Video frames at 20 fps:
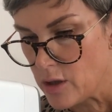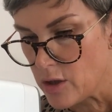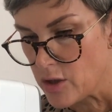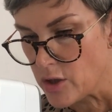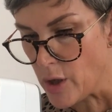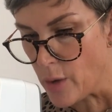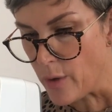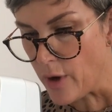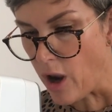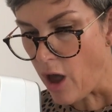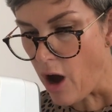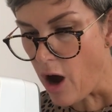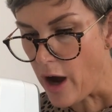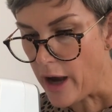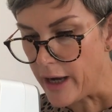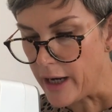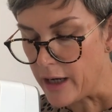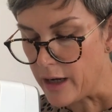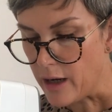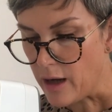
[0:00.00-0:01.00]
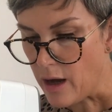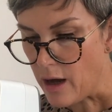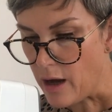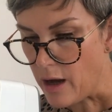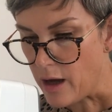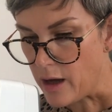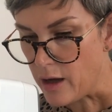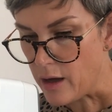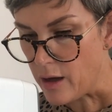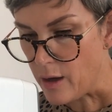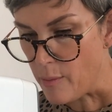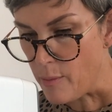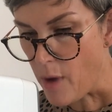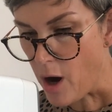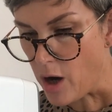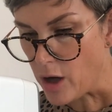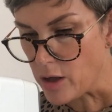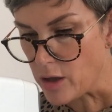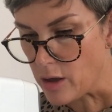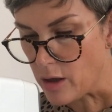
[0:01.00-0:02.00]
Sew a line, a
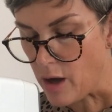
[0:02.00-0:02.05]
mark